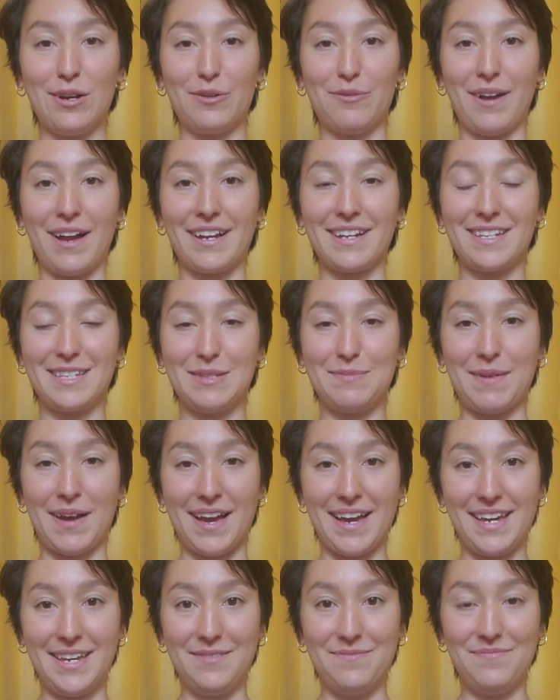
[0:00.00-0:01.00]
erect
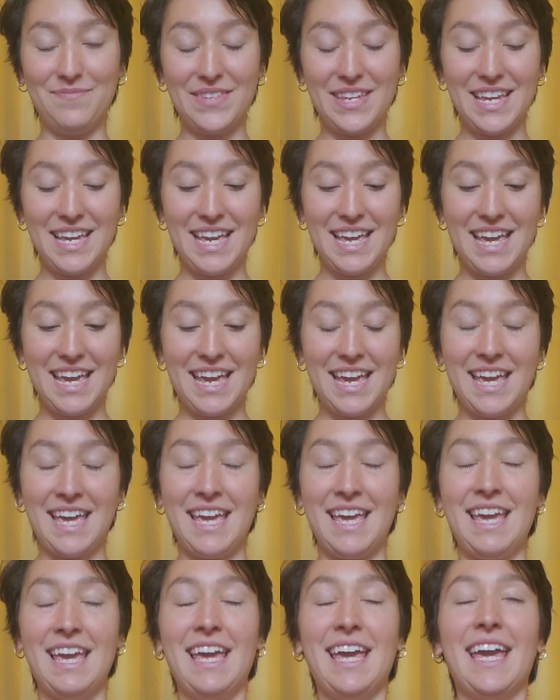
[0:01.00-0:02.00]
spine.
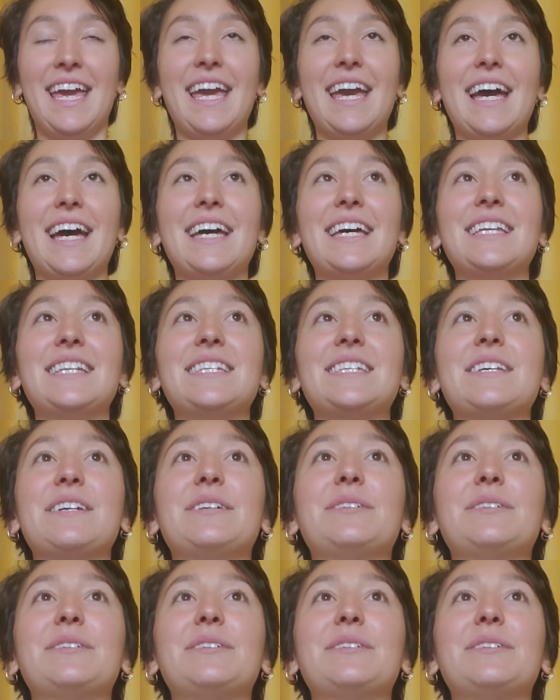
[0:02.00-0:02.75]
And